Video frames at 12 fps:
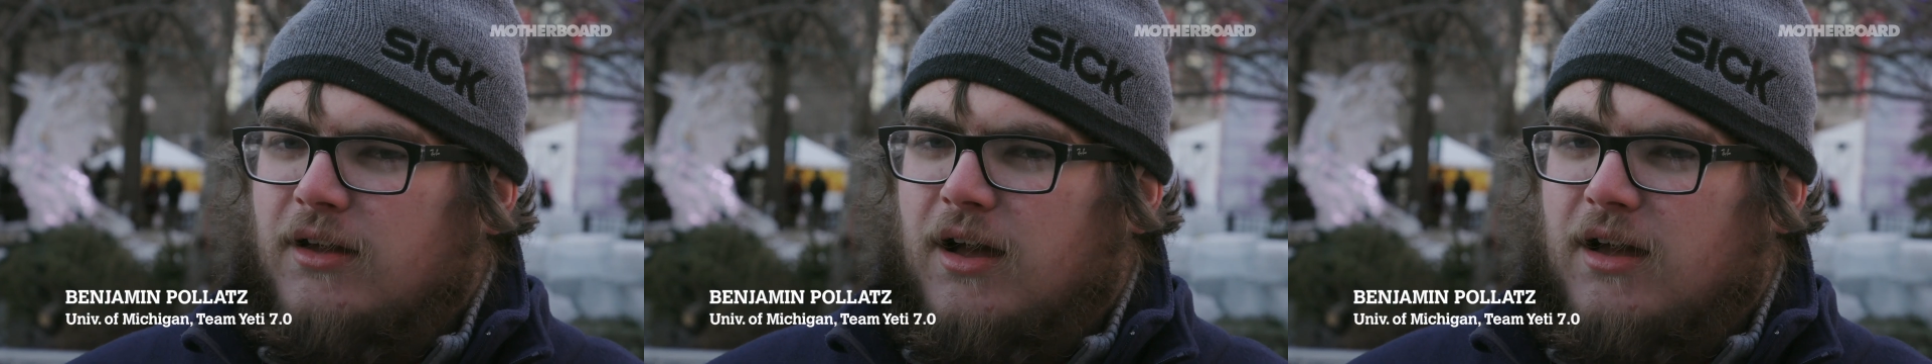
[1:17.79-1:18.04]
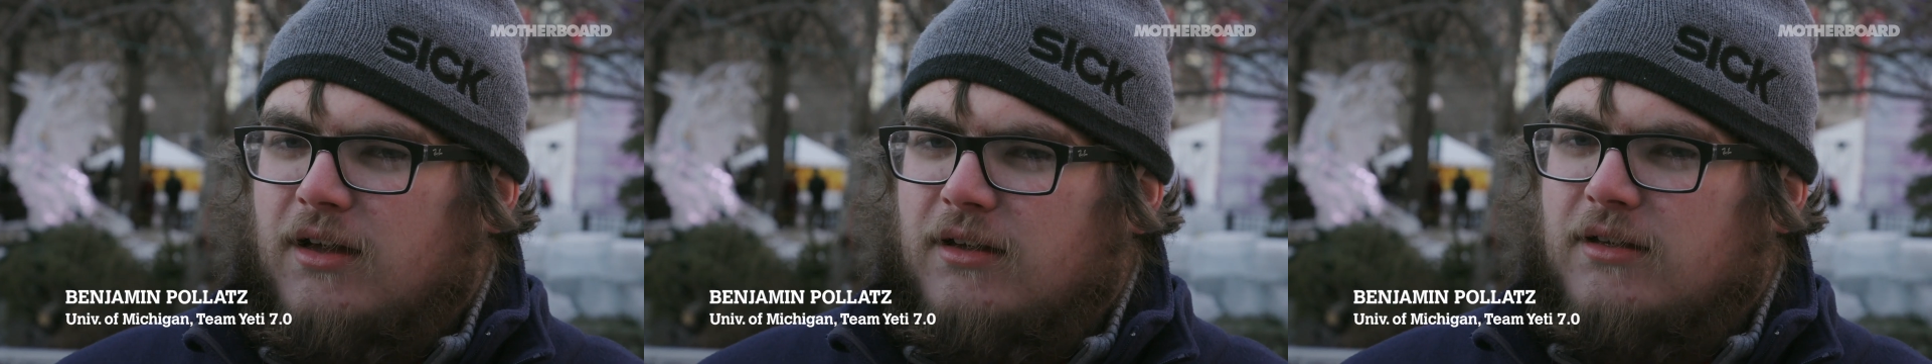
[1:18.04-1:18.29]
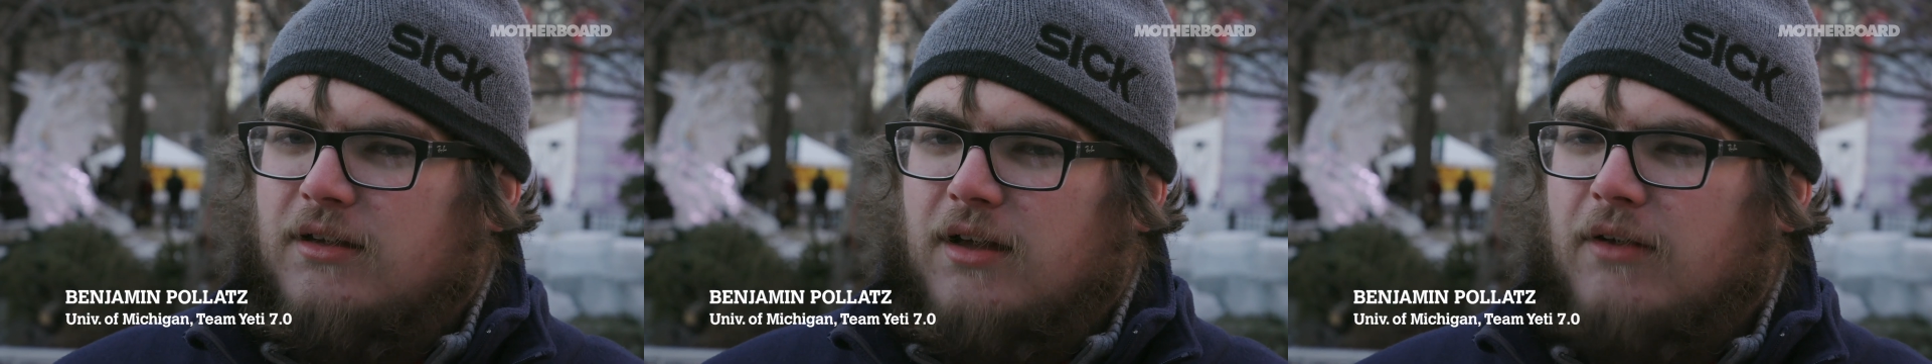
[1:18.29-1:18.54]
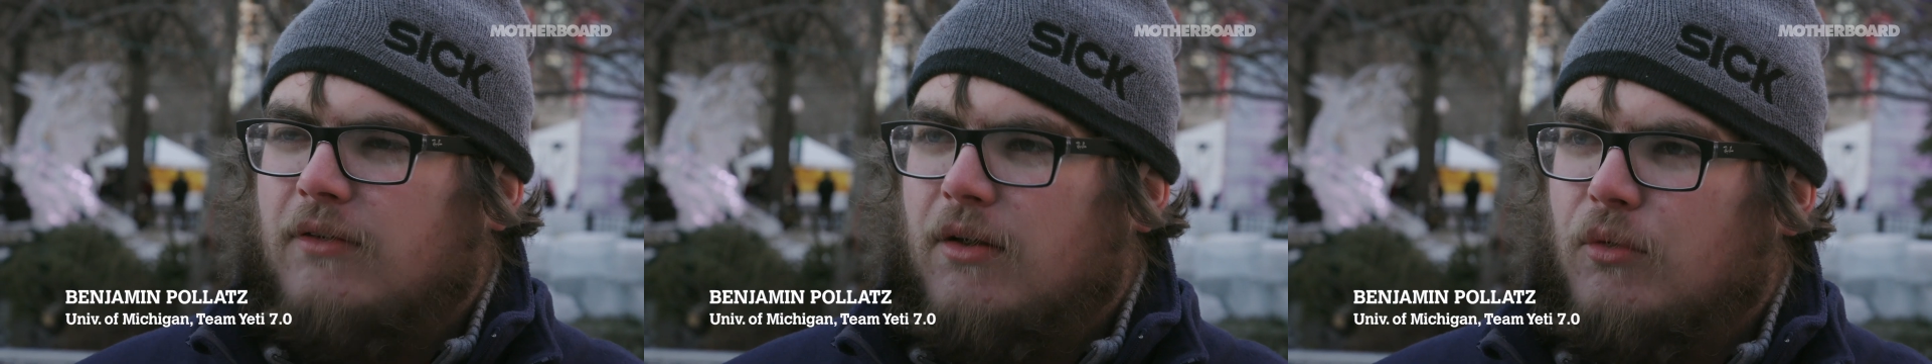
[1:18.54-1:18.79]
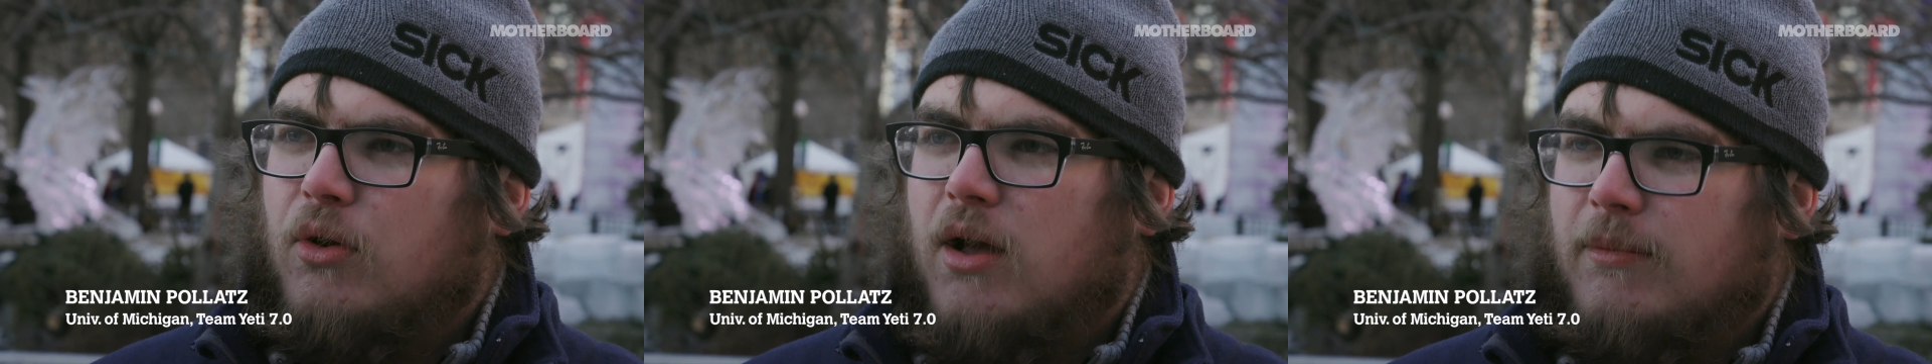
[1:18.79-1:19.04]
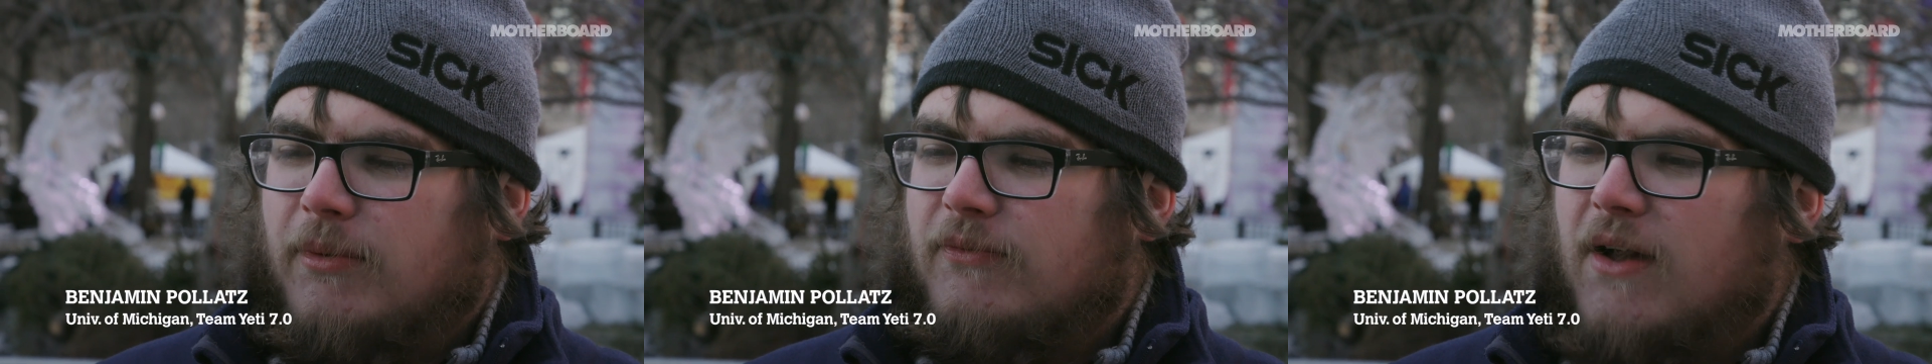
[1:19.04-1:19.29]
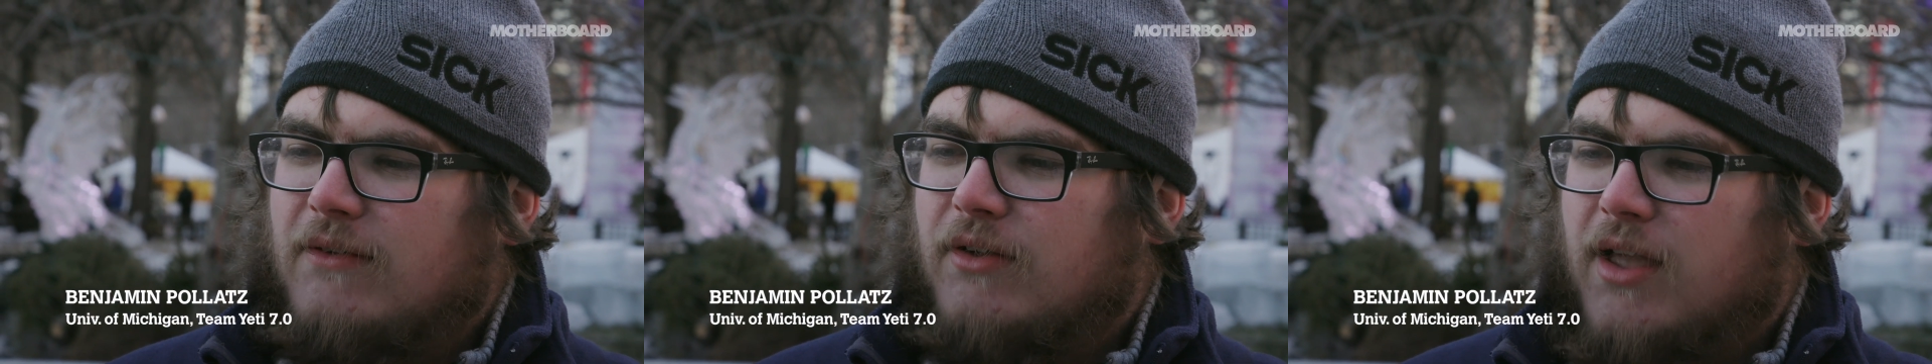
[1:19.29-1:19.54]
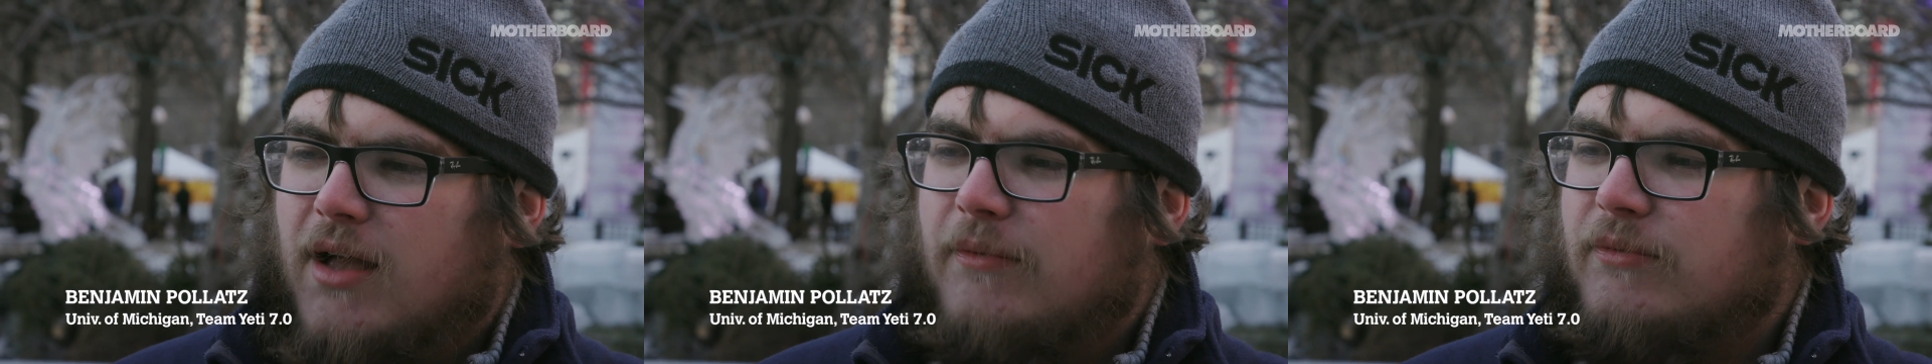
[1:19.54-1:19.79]
uh, I, I, woke up at 5
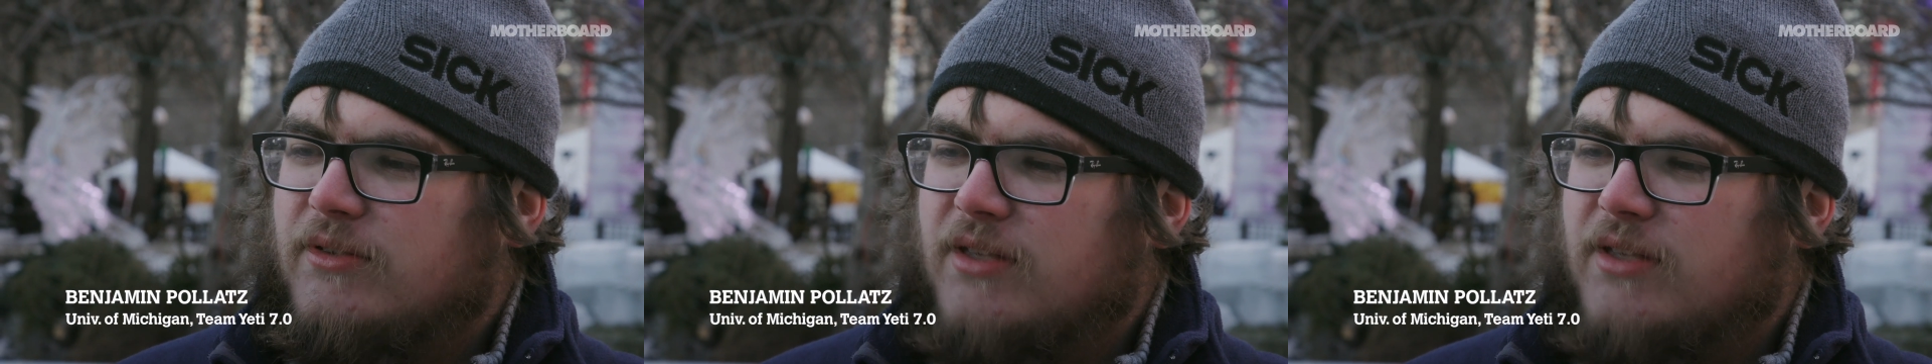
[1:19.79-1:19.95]
a.m.